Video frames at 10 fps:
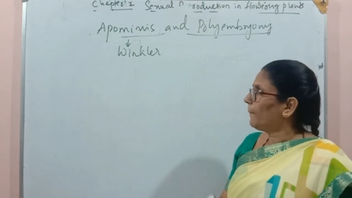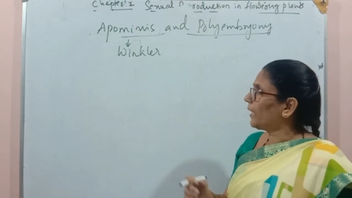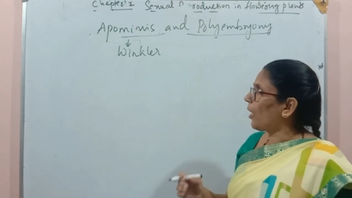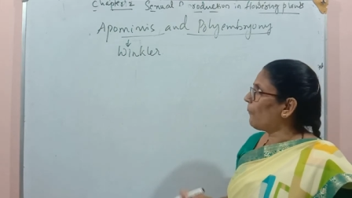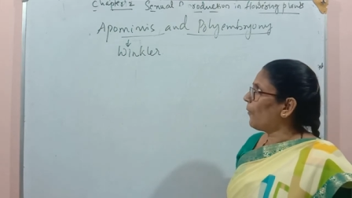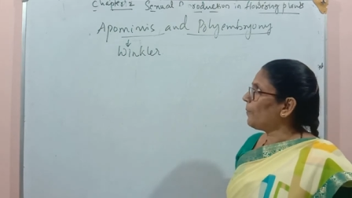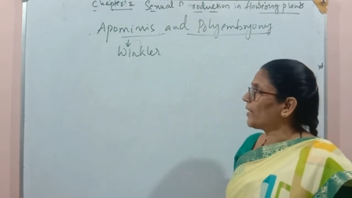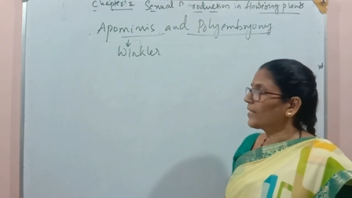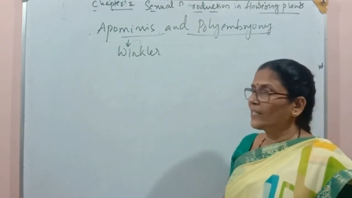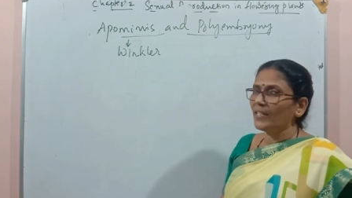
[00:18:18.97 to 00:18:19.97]
But
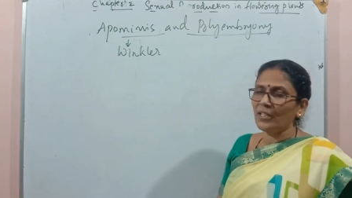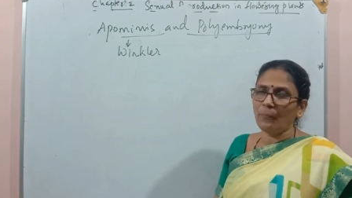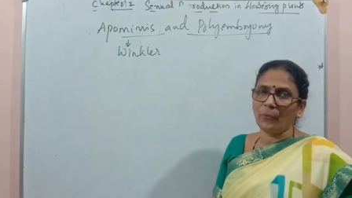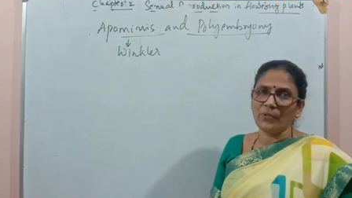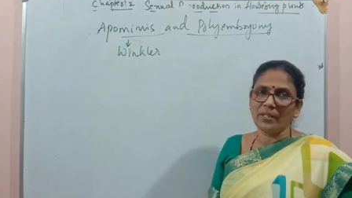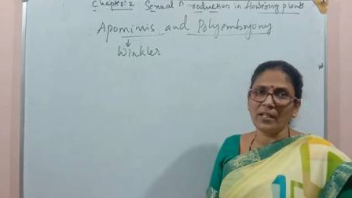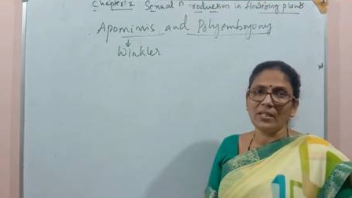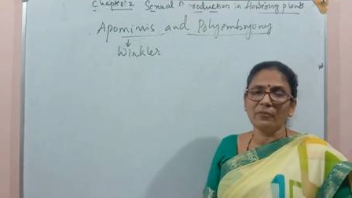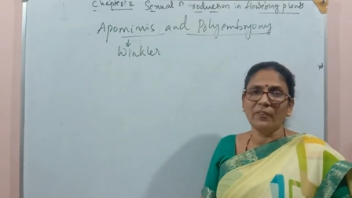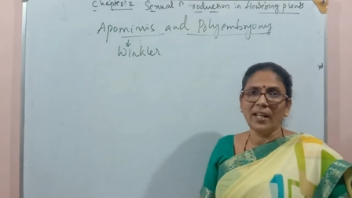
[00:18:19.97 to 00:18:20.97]
apomixes is the
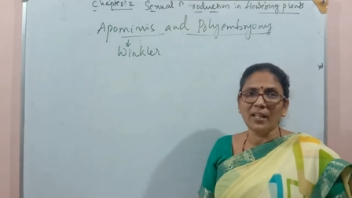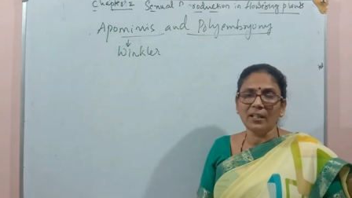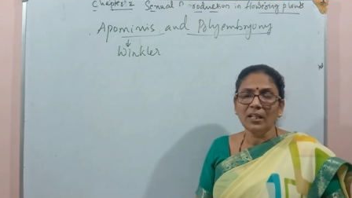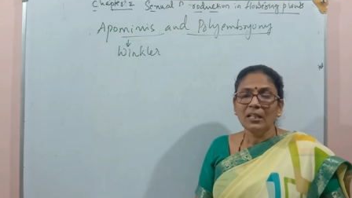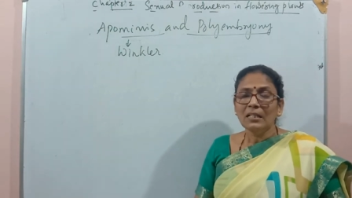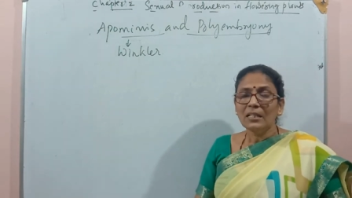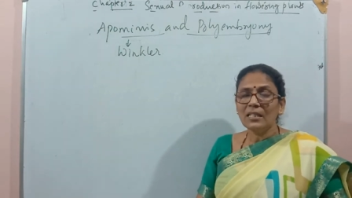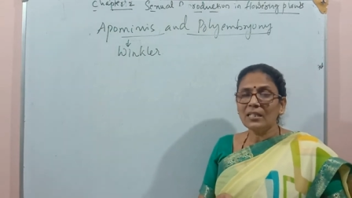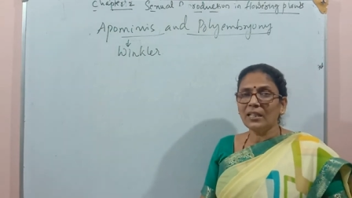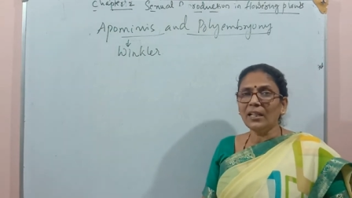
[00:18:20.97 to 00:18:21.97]
process where
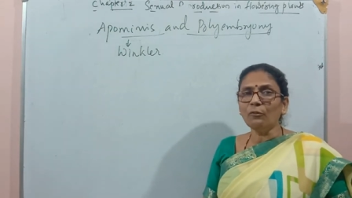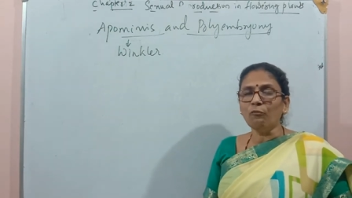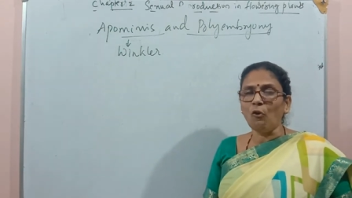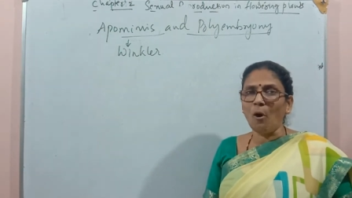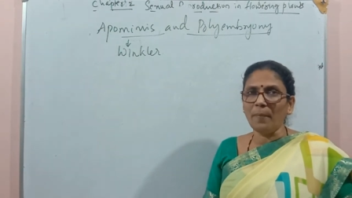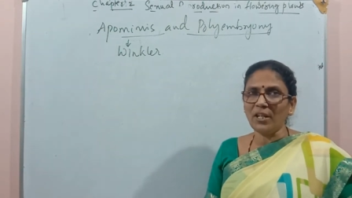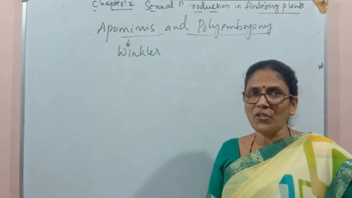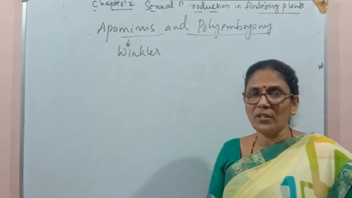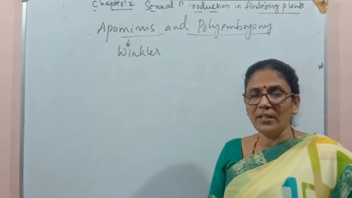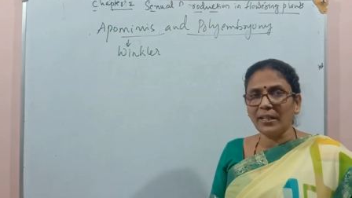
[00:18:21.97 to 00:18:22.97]
seed
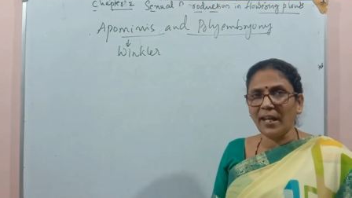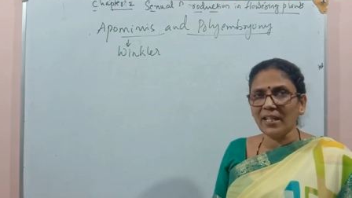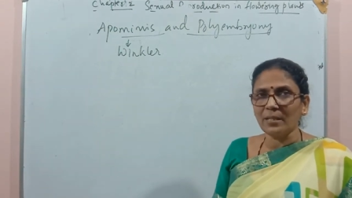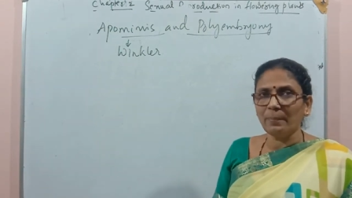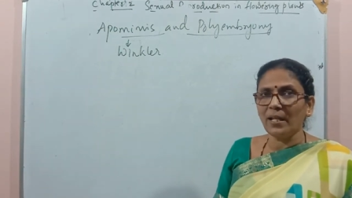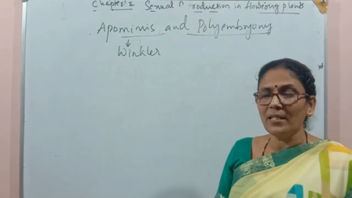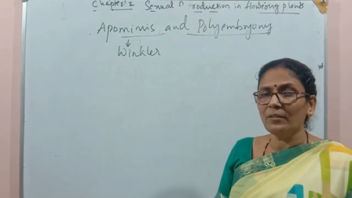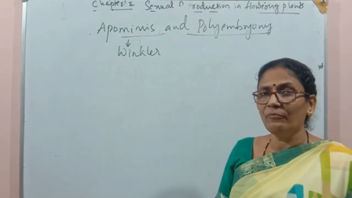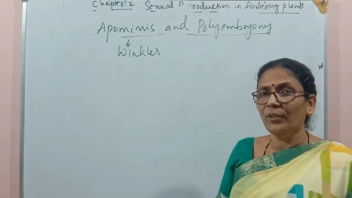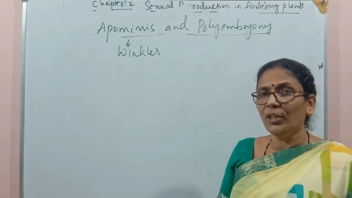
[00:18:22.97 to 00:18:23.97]
formation takes
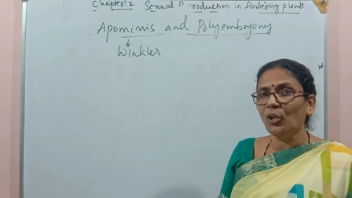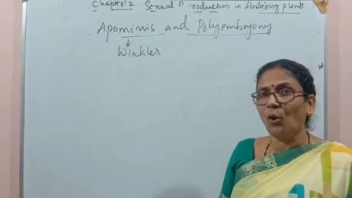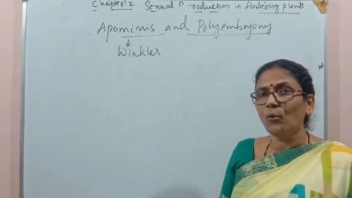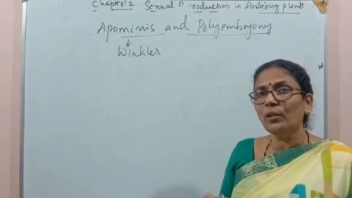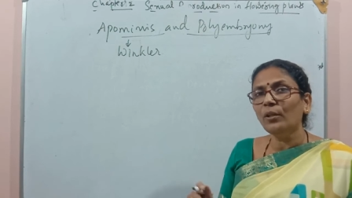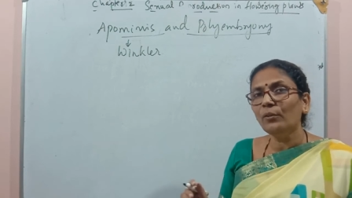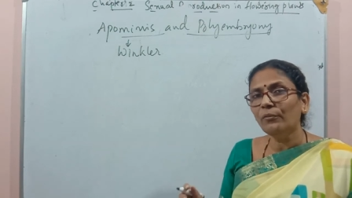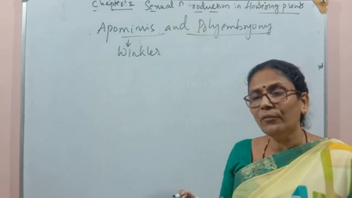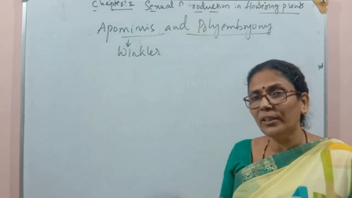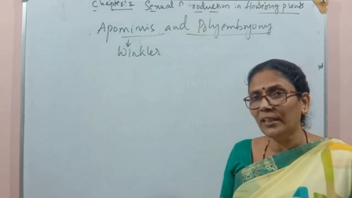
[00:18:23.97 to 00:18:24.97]
place without
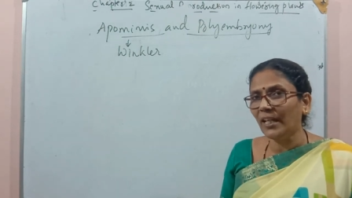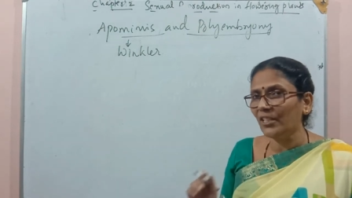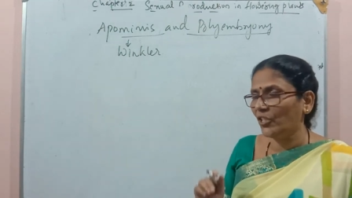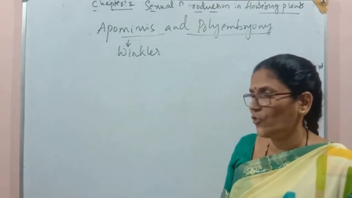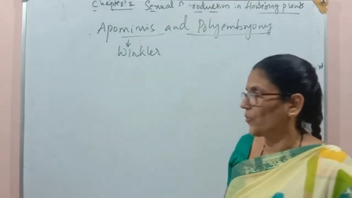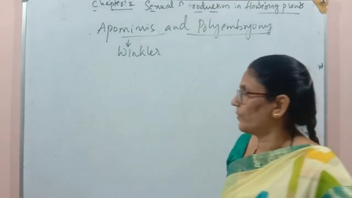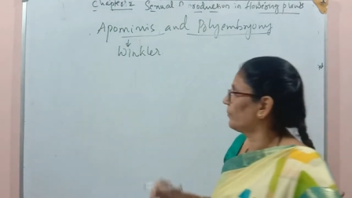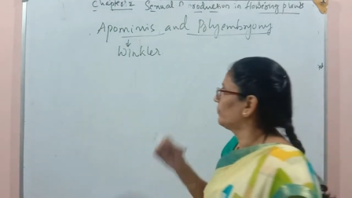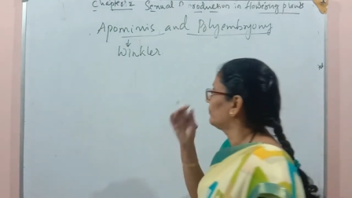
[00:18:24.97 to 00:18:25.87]
fertilization.